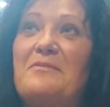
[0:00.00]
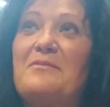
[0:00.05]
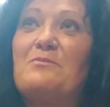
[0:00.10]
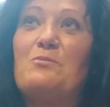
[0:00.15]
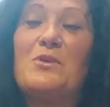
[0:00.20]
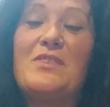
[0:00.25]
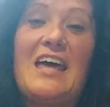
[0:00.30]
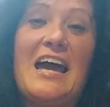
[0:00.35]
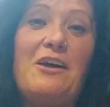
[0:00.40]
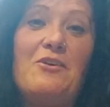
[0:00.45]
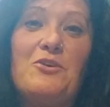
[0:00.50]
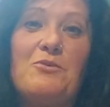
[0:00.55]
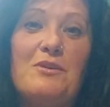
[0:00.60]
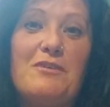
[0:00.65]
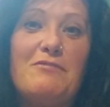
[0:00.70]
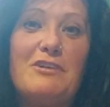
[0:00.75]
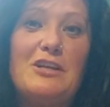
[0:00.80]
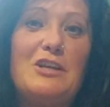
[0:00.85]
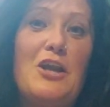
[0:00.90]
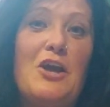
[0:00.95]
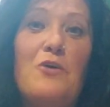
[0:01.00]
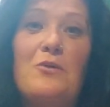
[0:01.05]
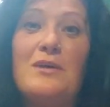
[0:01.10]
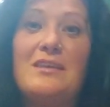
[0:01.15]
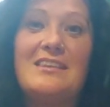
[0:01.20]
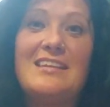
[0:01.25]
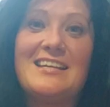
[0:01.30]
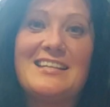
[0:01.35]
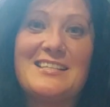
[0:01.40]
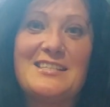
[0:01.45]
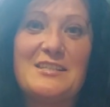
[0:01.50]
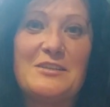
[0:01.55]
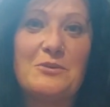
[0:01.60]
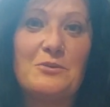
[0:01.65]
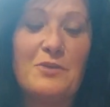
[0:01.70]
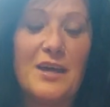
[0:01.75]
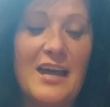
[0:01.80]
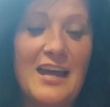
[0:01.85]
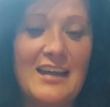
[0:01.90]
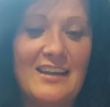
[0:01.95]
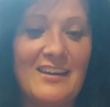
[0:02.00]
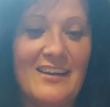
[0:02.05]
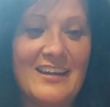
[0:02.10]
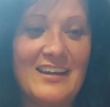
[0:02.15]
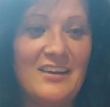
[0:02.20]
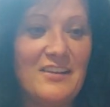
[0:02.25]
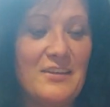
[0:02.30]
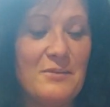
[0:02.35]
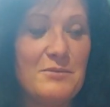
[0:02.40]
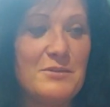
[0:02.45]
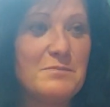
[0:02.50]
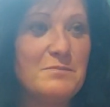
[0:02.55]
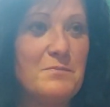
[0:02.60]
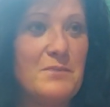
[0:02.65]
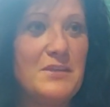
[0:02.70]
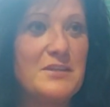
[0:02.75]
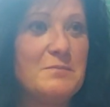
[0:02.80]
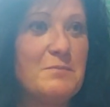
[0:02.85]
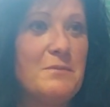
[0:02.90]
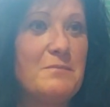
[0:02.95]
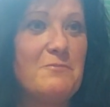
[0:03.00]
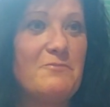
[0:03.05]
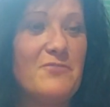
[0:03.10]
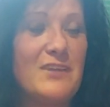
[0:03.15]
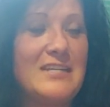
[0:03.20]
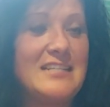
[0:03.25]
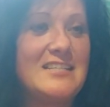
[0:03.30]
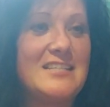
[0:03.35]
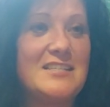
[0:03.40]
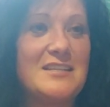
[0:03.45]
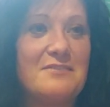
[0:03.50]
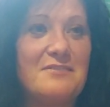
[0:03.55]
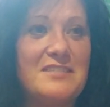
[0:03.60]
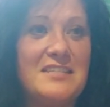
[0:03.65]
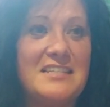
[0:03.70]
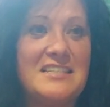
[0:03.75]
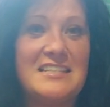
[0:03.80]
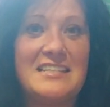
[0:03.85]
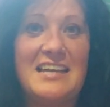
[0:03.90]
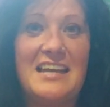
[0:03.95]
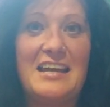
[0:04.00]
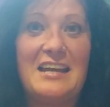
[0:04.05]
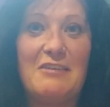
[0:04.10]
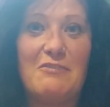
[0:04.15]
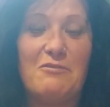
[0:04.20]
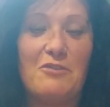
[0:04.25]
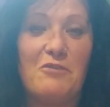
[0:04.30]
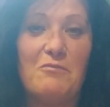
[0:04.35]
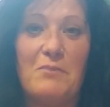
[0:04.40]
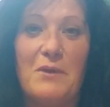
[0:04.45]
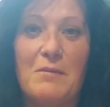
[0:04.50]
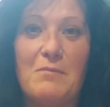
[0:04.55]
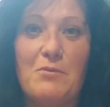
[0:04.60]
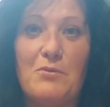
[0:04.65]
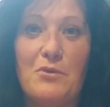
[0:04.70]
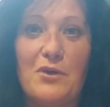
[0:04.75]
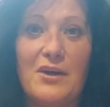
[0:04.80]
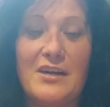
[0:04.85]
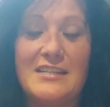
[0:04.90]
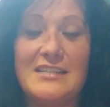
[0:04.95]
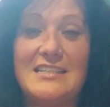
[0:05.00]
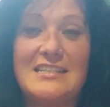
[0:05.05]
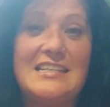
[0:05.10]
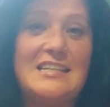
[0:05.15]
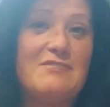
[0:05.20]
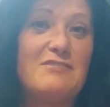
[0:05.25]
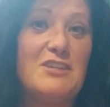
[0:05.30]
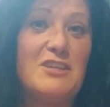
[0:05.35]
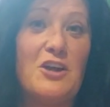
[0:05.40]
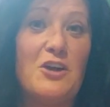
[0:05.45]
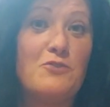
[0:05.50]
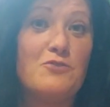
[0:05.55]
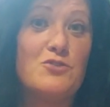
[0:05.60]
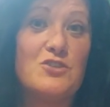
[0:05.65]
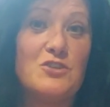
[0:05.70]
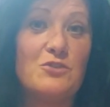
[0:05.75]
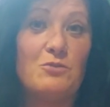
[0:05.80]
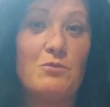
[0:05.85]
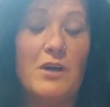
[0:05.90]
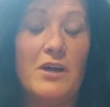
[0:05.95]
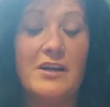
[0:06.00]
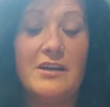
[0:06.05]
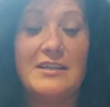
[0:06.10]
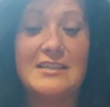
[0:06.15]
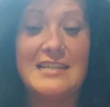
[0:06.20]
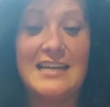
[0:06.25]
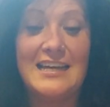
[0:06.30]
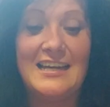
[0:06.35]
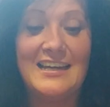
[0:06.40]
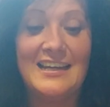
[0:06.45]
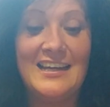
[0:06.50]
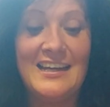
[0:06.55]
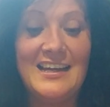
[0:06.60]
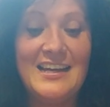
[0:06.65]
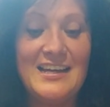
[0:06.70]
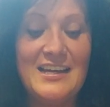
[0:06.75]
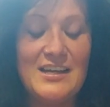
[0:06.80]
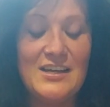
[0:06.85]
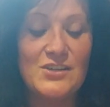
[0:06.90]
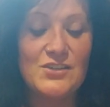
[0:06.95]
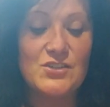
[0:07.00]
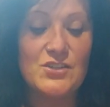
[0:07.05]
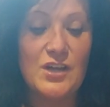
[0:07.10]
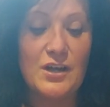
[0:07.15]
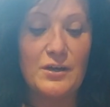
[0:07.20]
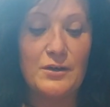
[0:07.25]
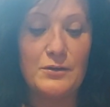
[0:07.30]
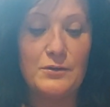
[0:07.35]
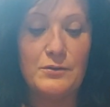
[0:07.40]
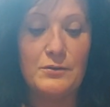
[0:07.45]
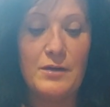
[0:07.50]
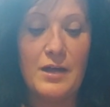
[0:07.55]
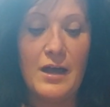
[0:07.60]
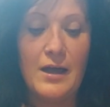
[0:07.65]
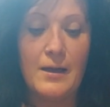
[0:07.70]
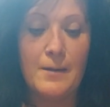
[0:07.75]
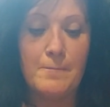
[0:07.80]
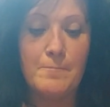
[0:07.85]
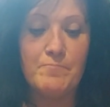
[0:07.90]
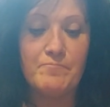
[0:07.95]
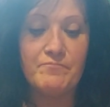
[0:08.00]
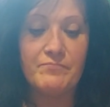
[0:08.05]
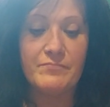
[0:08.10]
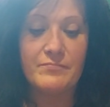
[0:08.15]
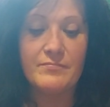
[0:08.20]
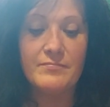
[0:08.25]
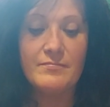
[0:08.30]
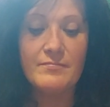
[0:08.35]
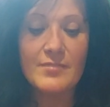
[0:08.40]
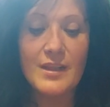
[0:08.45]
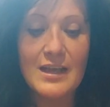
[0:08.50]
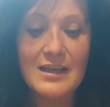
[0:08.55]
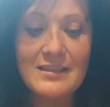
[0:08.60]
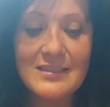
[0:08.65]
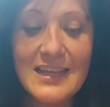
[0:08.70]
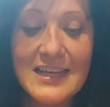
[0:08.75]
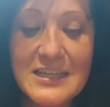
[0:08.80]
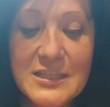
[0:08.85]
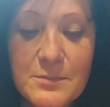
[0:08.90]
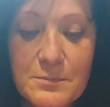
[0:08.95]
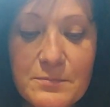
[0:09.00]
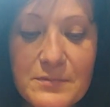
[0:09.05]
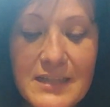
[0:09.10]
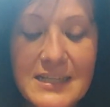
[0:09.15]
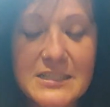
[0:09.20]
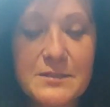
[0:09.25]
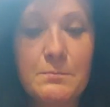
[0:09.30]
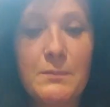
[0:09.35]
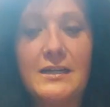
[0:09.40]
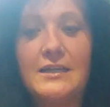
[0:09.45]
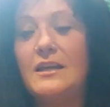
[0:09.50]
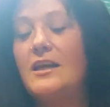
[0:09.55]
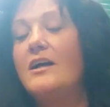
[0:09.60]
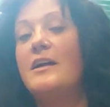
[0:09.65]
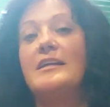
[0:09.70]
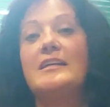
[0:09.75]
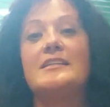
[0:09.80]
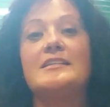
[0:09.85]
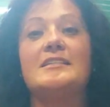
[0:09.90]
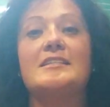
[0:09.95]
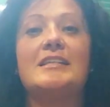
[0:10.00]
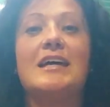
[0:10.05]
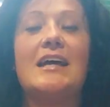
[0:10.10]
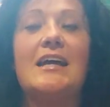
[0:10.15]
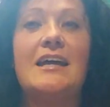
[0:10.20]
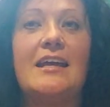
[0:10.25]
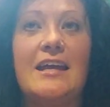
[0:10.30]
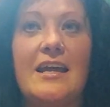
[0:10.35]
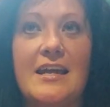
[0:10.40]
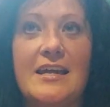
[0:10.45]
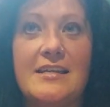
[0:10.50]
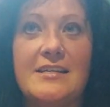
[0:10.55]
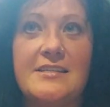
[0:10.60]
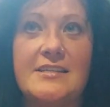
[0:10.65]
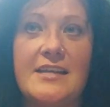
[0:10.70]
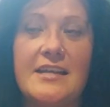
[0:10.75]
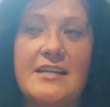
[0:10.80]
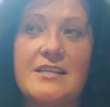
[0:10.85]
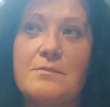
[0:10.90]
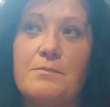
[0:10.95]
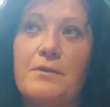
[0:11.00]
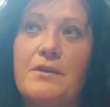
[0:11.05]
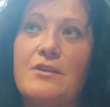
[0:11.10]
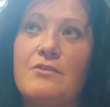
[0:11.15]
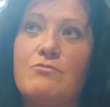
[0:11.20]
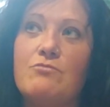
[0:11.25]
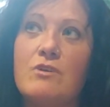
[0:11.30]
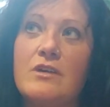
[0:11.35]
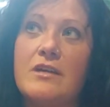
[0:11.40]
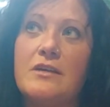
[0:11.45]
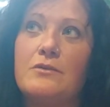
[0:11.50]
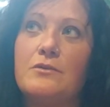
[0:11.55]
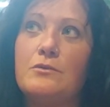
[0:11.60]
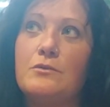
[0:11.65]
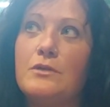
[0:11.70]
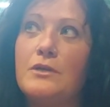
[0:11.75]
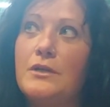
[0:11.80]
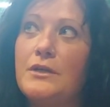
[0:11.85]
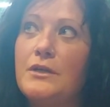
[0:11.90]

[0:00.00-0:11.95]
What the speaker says: without you even knowing they're still there. Like there's been faces I've seen today of people that I didn't even know still worked here. So that's my learning today. It's been a real